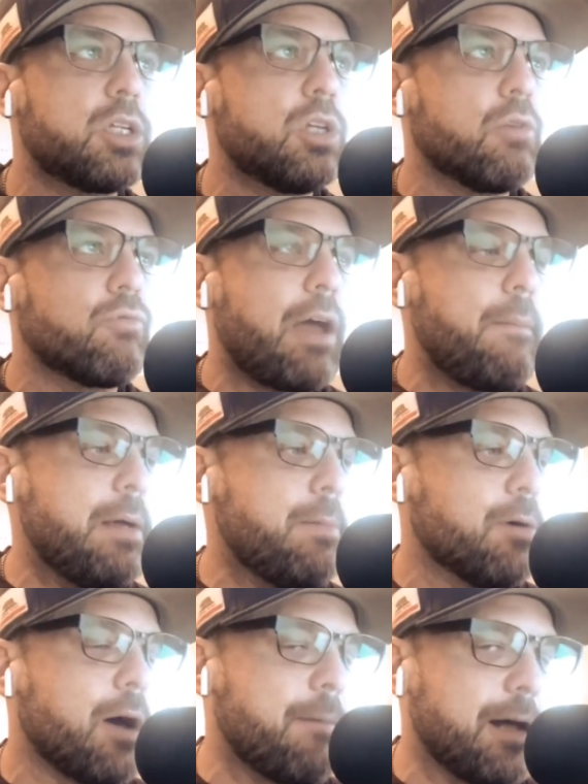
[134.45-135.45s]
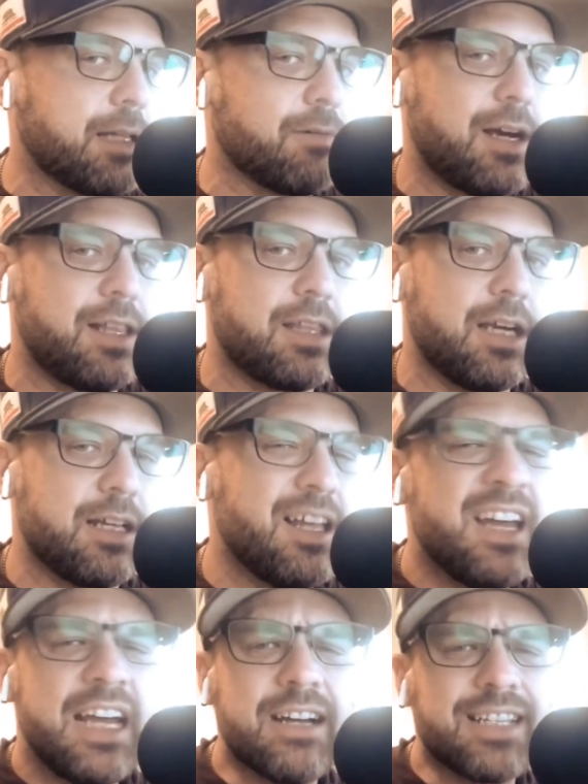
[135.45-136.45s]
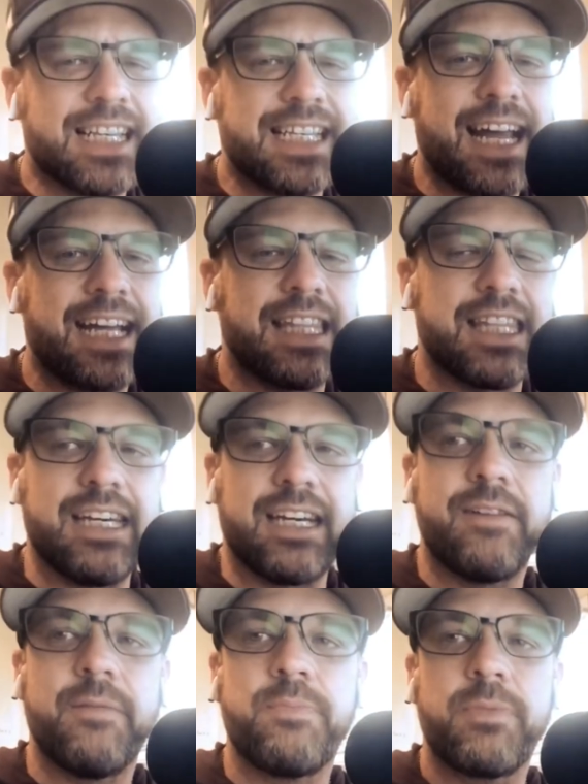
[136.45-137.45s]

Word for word: to the right people about the right thing. Here's the second thing.